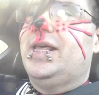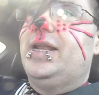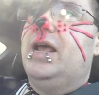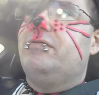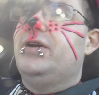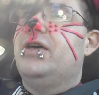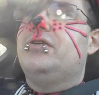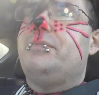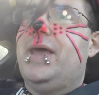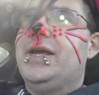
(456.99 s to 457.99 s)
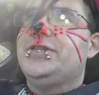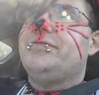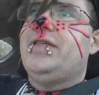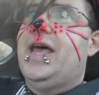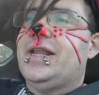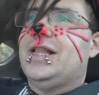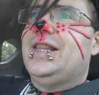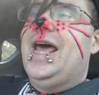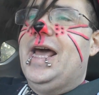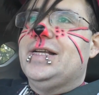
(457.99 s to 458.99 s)
that every other page of that
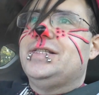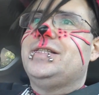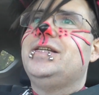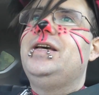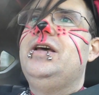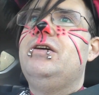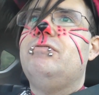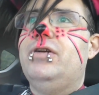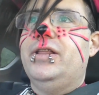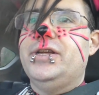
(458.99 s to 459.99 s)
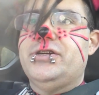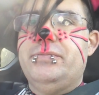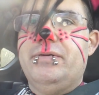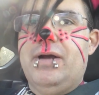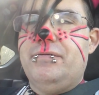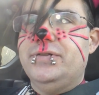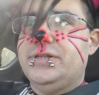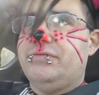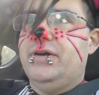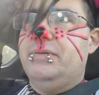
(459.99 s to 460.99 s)
class really should be
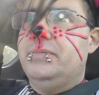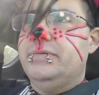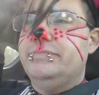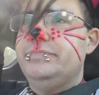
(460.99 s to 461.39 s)
referenced from.